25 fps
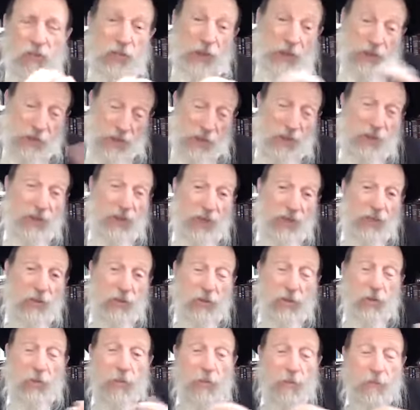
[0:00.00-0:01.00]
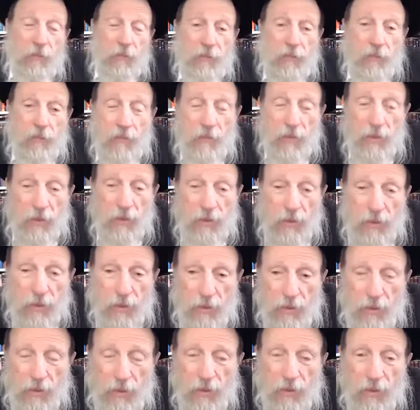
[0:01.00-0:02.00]
I said, yeah, I do.
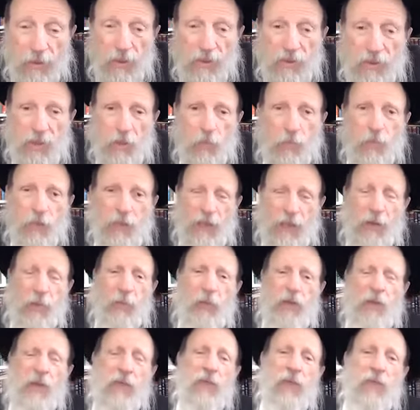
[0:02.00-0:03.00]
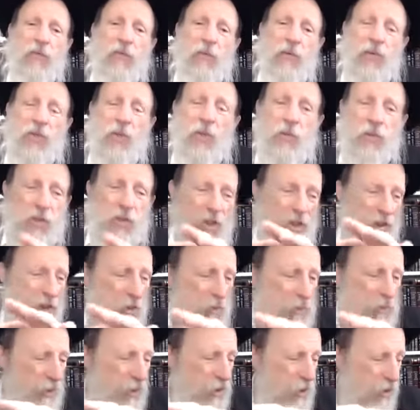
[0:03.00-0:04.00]
He said, well, I want to give you a, a
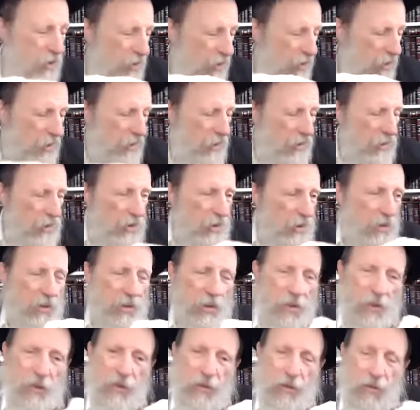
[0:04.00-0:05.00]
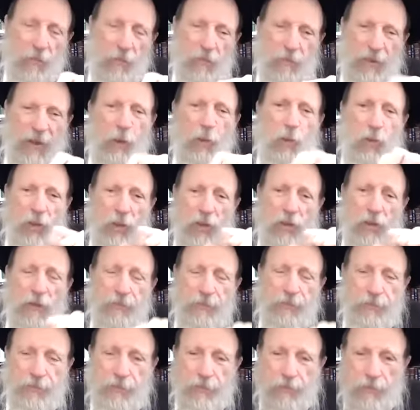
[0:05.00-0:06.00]
special uh, powder
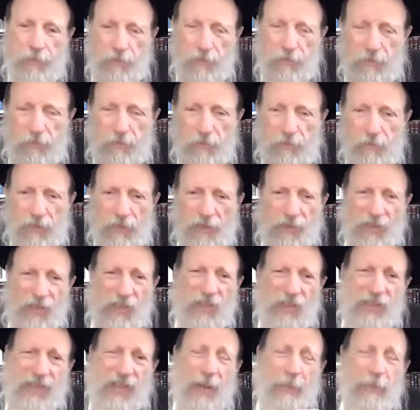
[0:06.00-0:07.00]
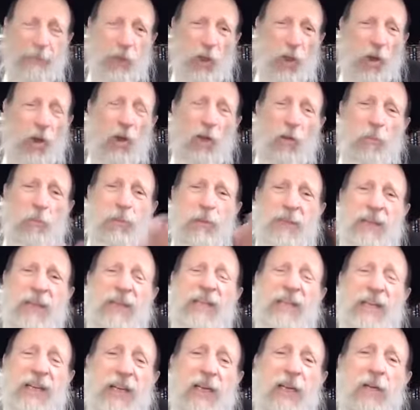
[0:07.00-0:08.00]
that stops all
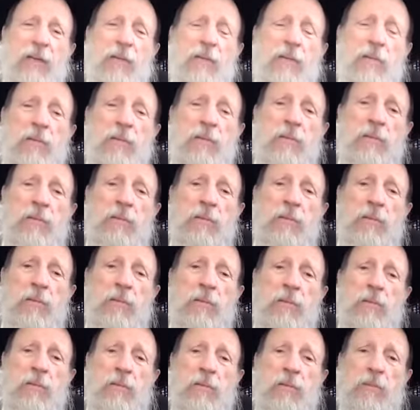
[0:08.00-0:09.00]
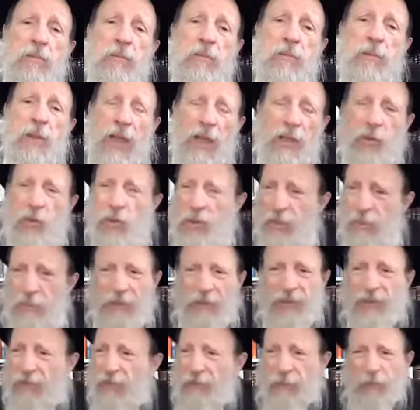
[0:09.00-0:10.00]
bleeding. And you can
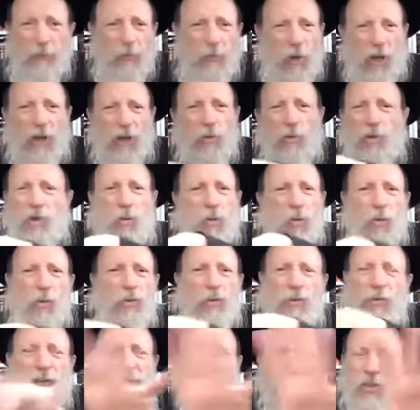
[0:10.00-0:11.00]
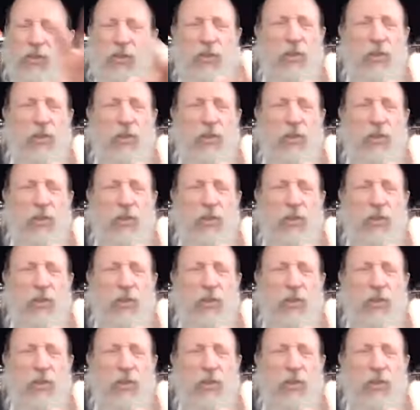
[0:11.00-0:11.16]
make it from household things.